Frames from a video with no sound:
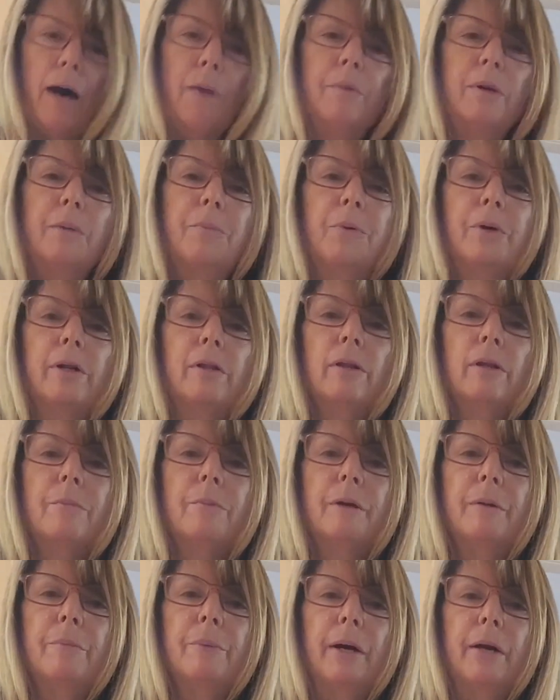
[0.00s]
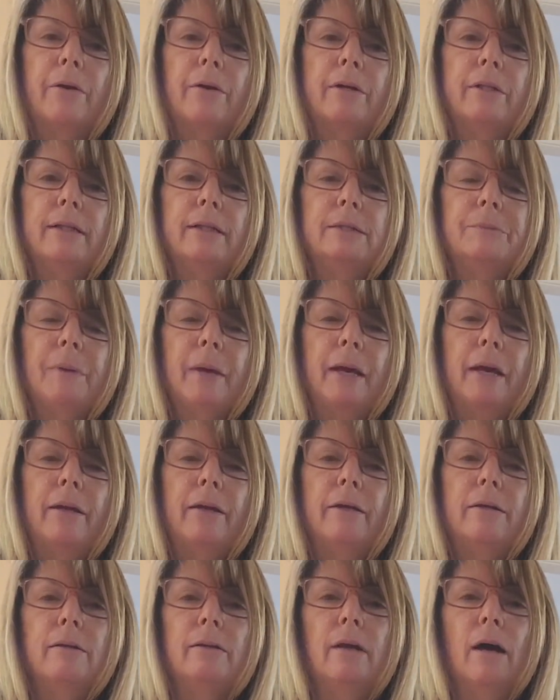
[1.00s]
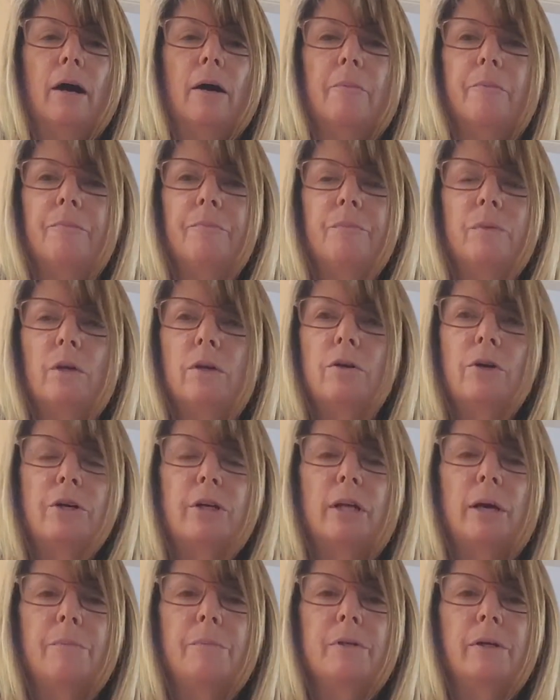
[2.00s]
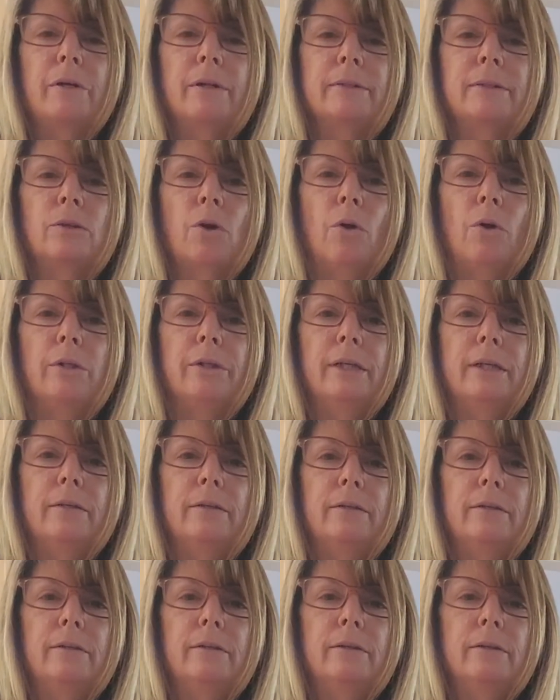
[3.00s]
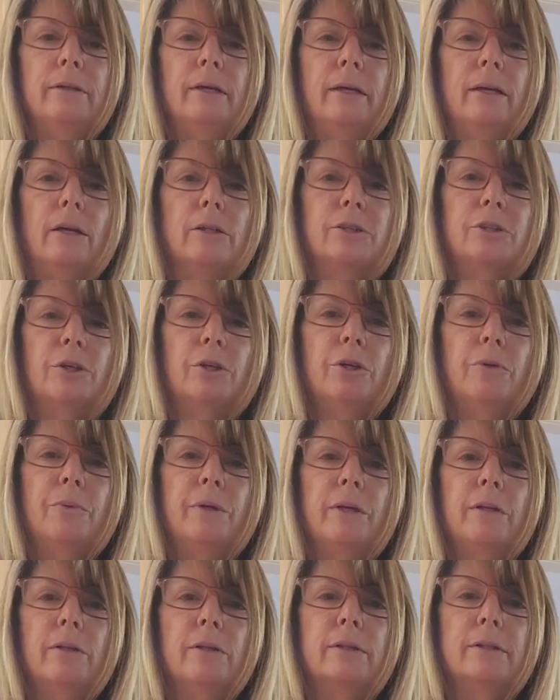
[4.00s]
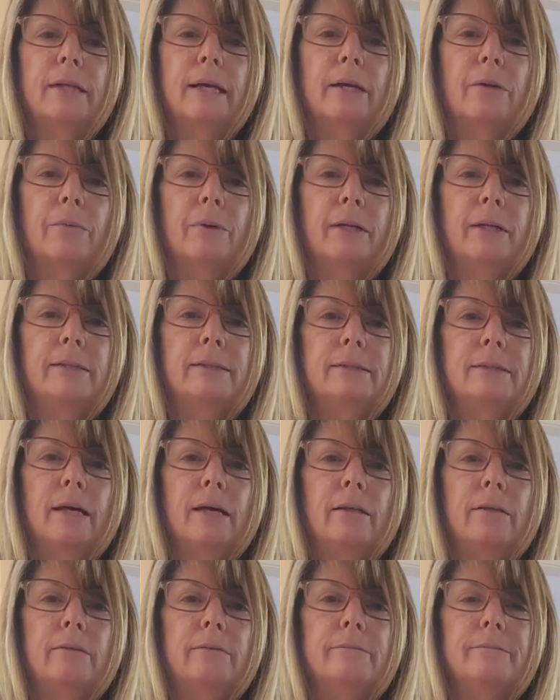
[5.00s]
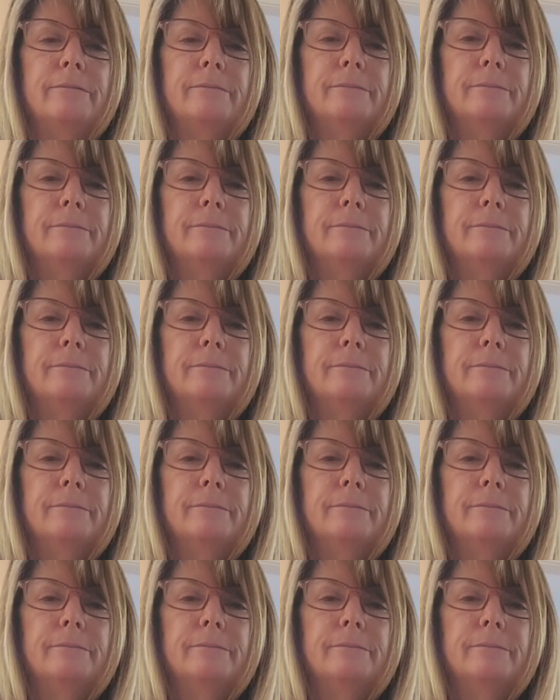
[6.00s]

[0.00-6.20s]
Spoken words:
I'm going to put a little bit of butter in this pan and cook it up till it's golden, and I'll show you what it looks like when it's done.